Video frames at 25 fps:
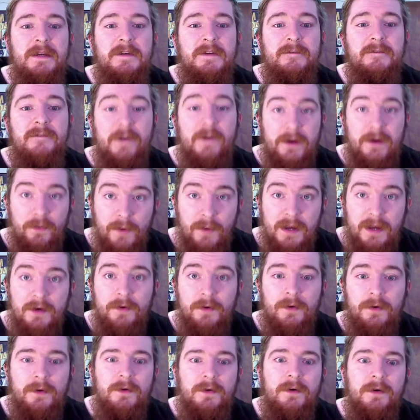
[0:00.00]
very well
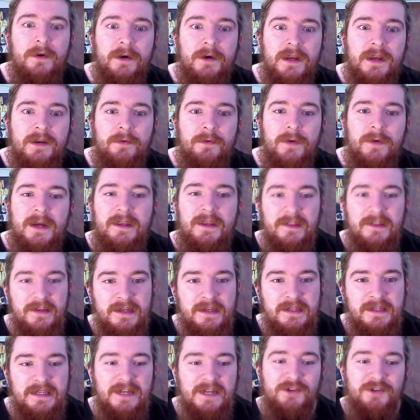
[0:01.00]
or in a way that
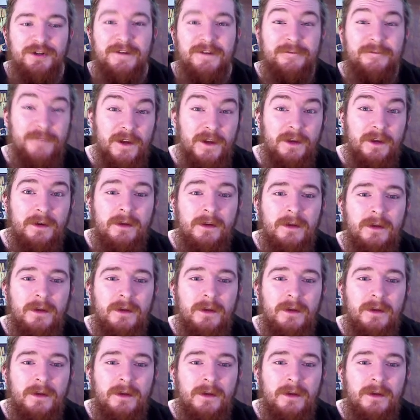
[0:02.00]
is actually fun.